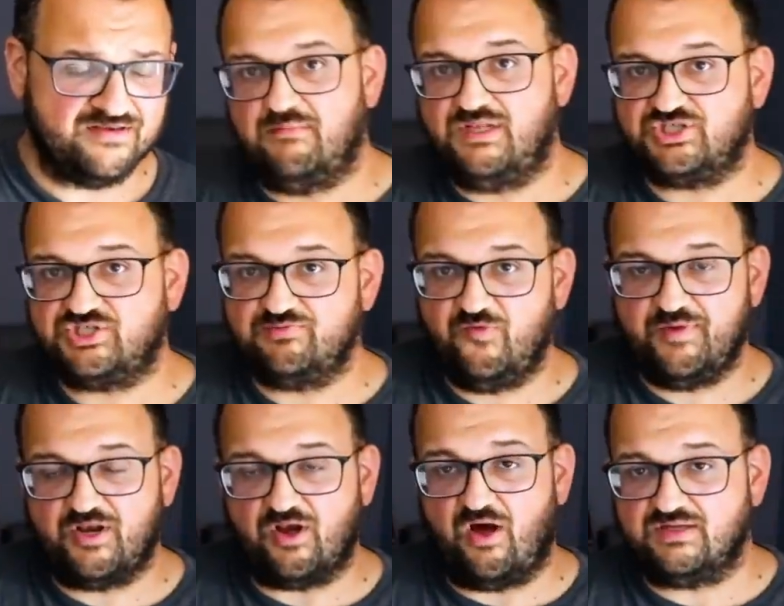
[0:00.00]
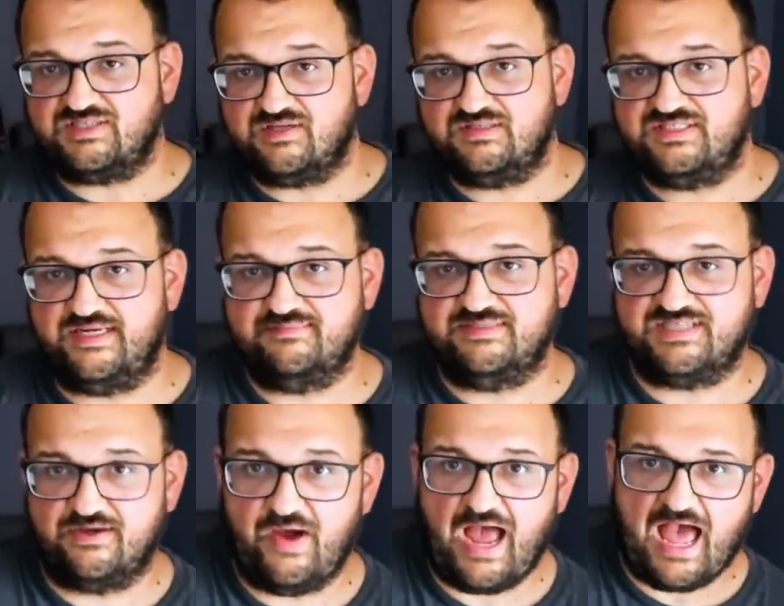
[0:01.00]
The militia movement also seems
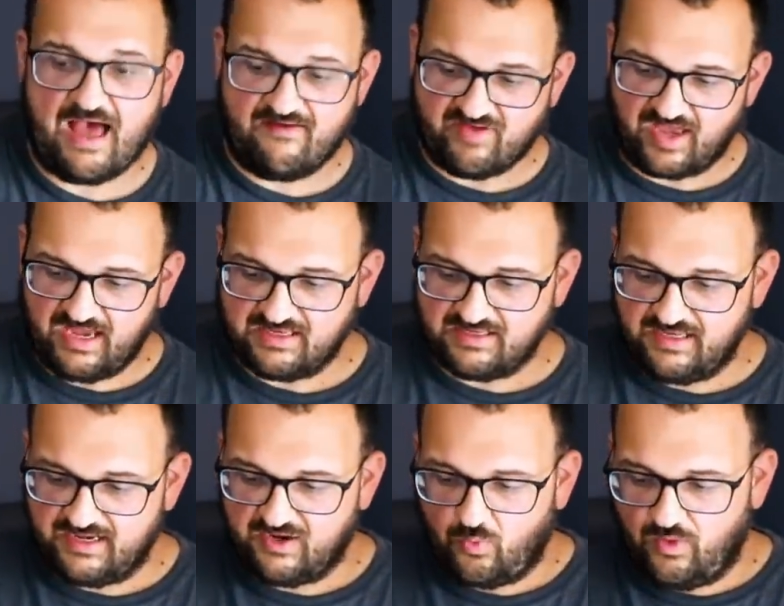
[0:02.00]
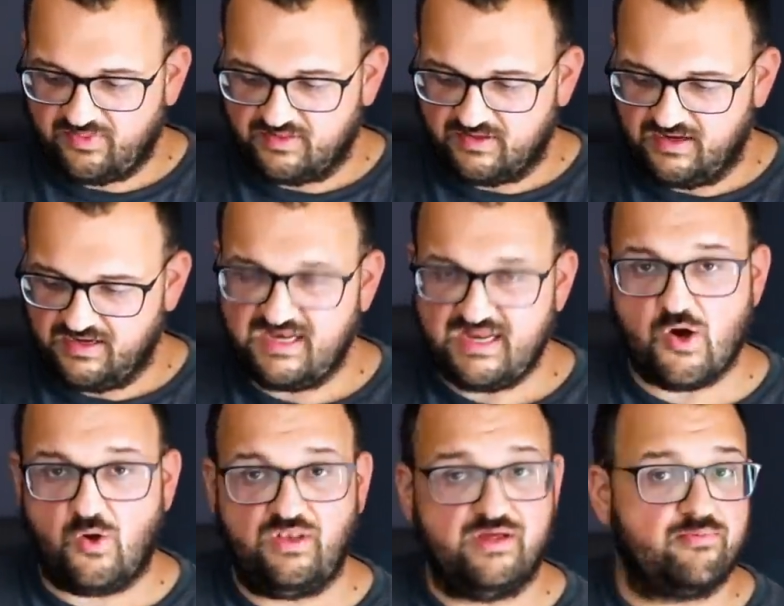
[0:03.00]
to have a link with the
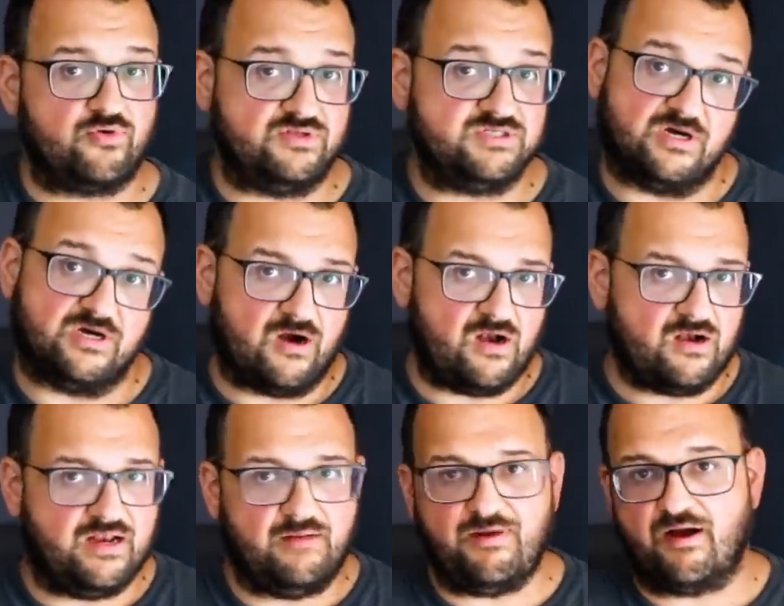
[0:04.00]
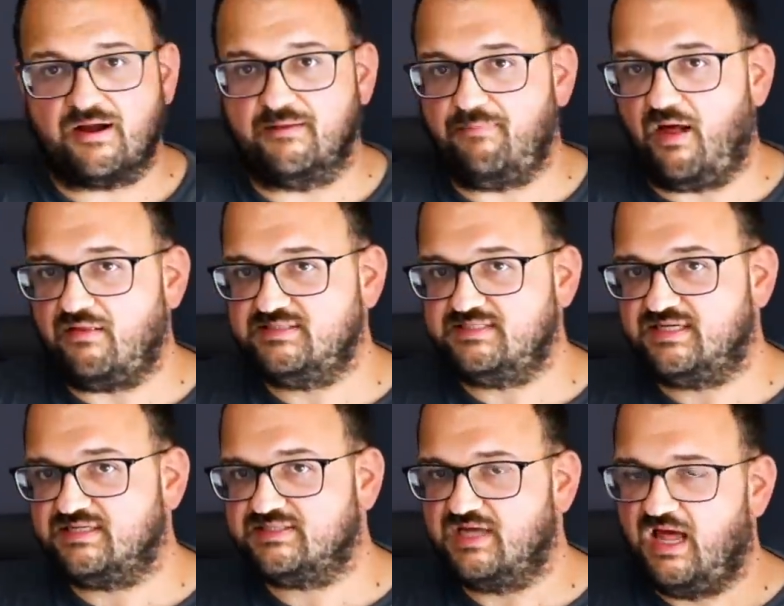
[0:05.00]
neoliberal turn in American
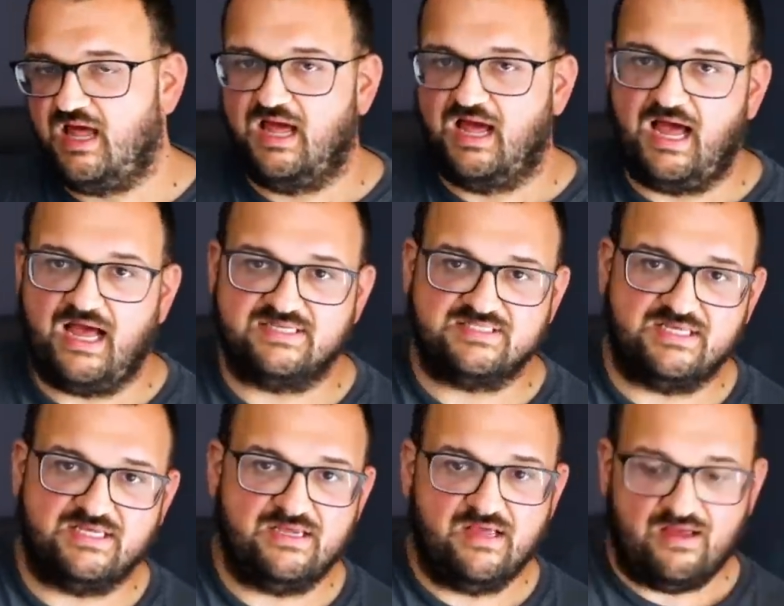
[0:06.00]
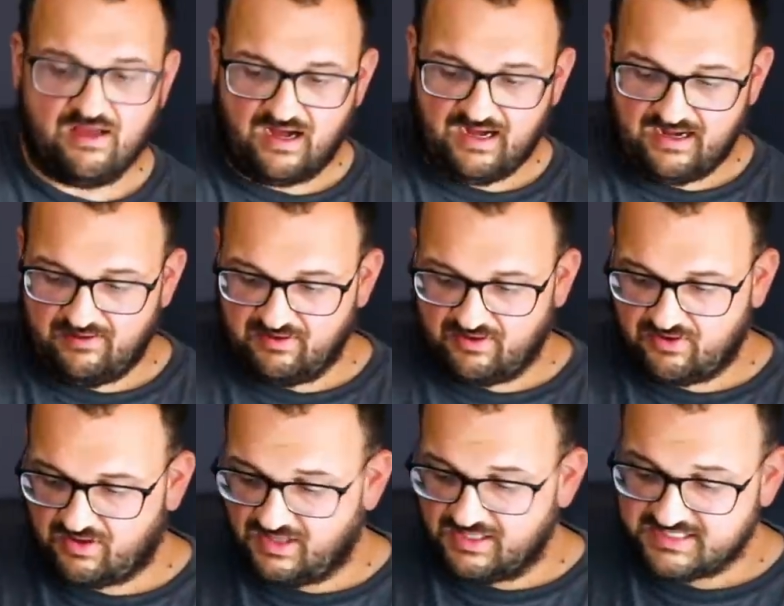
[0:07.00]
politics as the
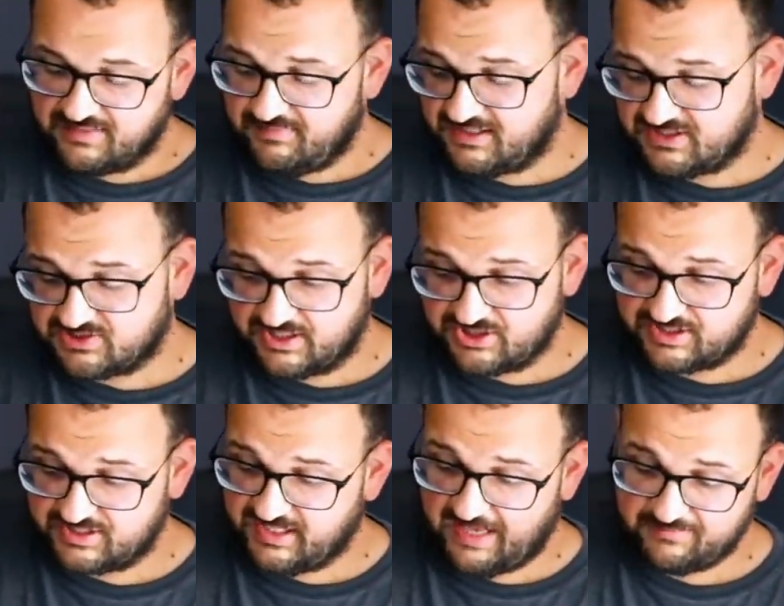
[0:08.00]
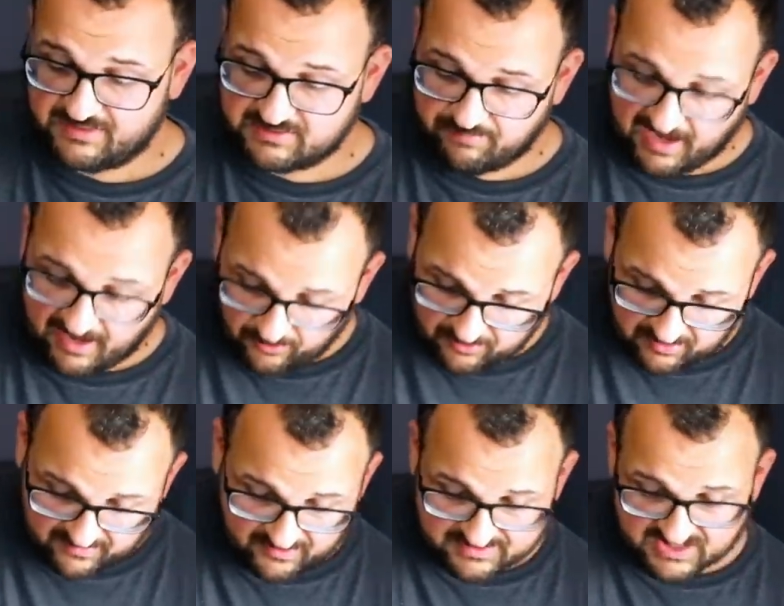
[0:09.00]
Clinton administration came into power,
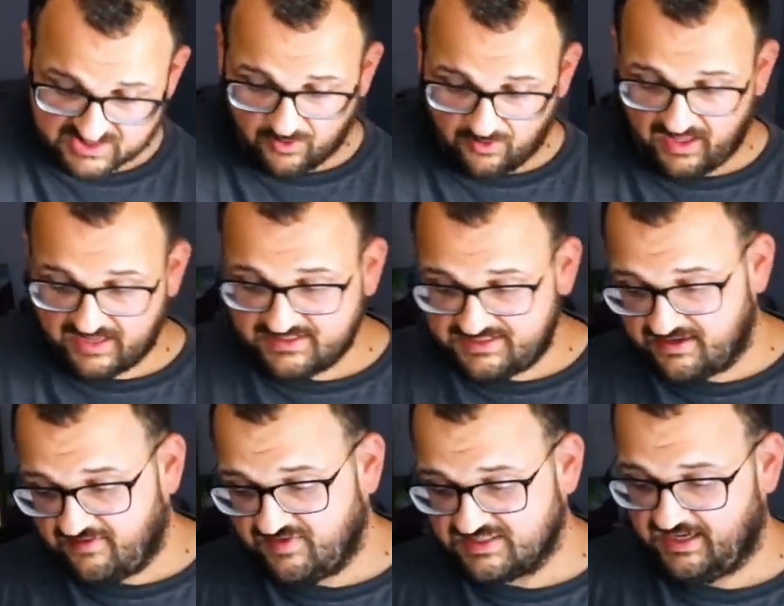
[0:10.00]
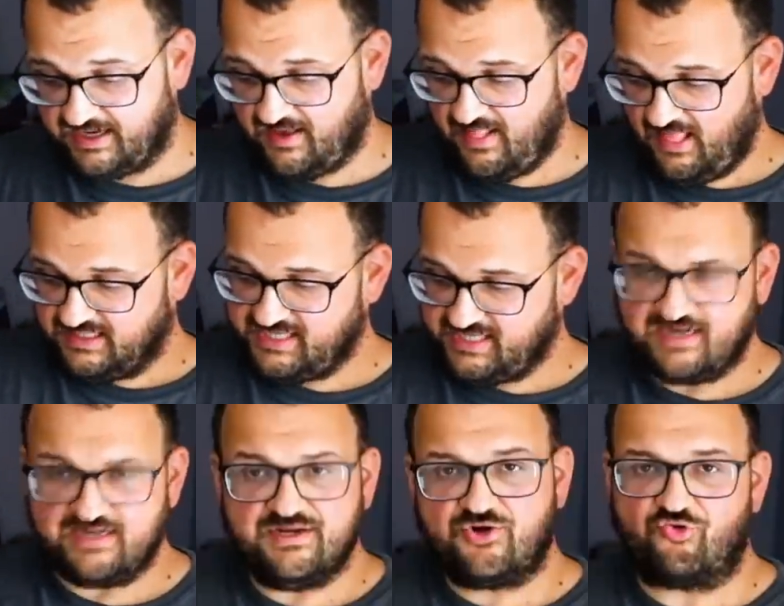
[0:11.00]
and there was this whole idea of this like
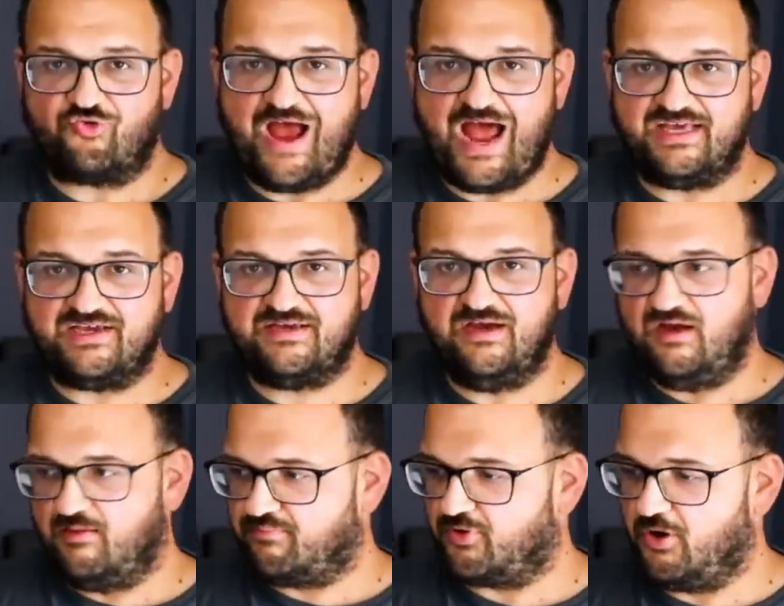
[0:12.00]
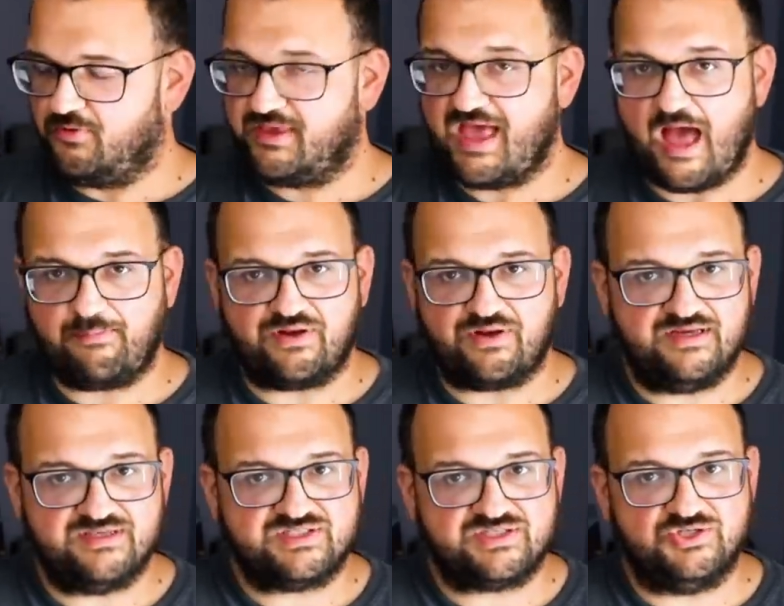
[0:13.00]
technocratic
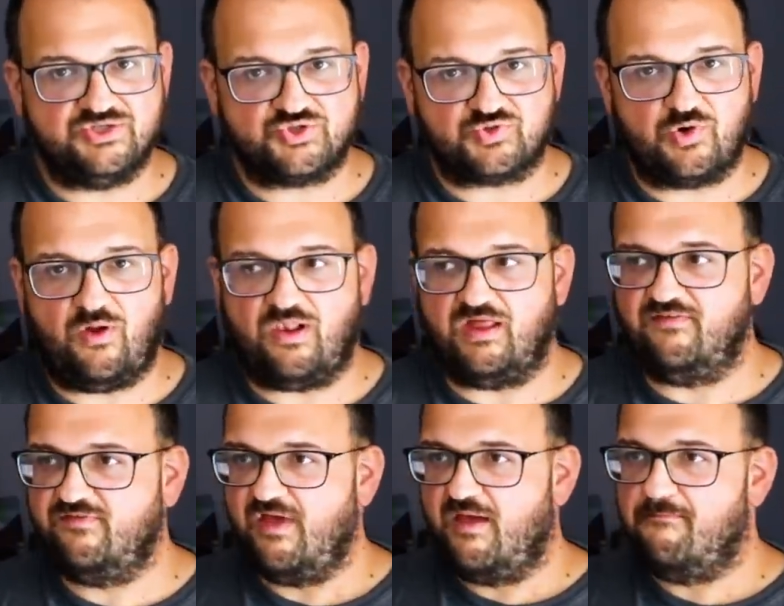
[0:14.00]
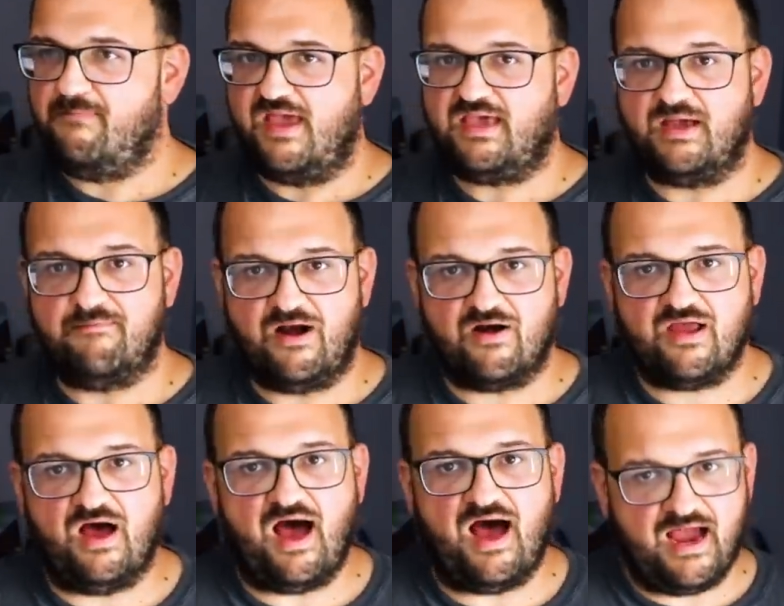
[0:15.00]
pro-capitalist control of making
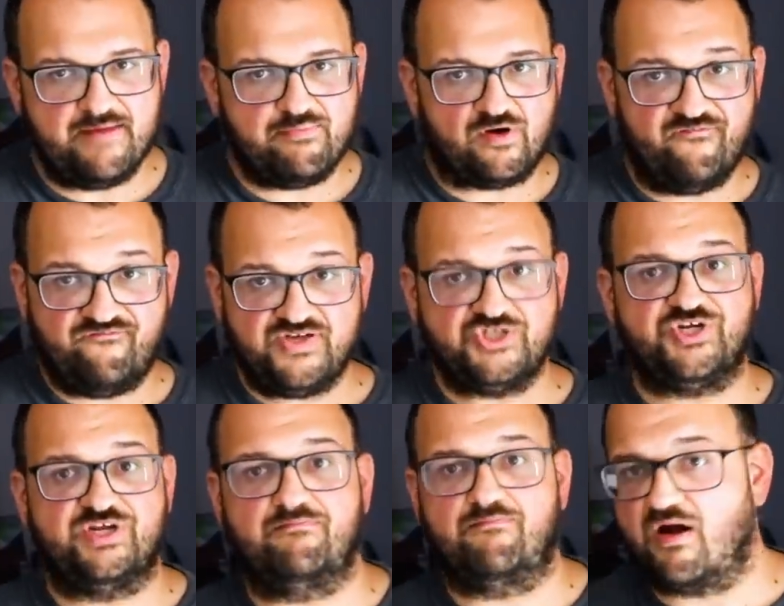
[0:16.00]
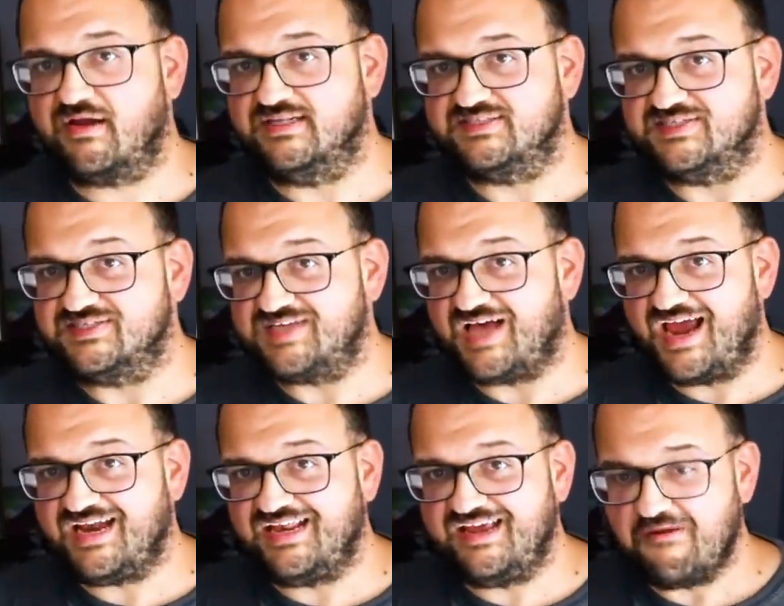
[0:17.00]
America a hyper-efficient market
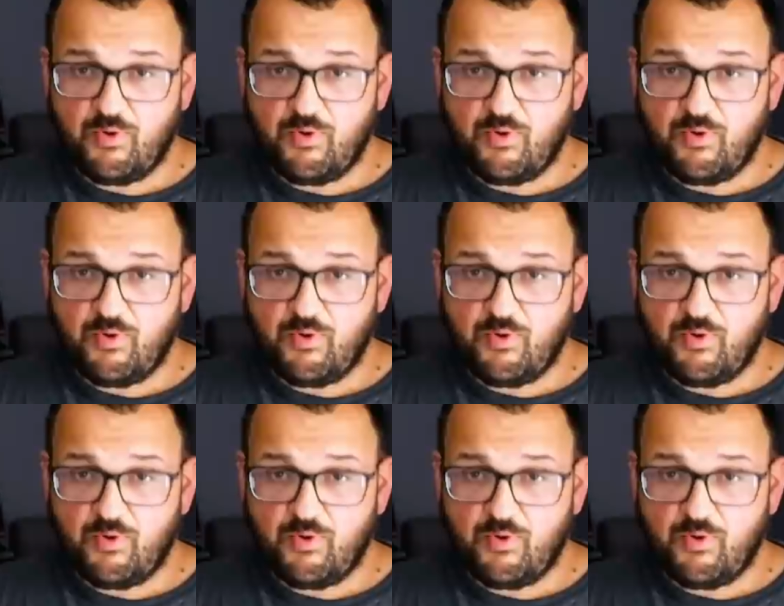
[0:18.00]
society.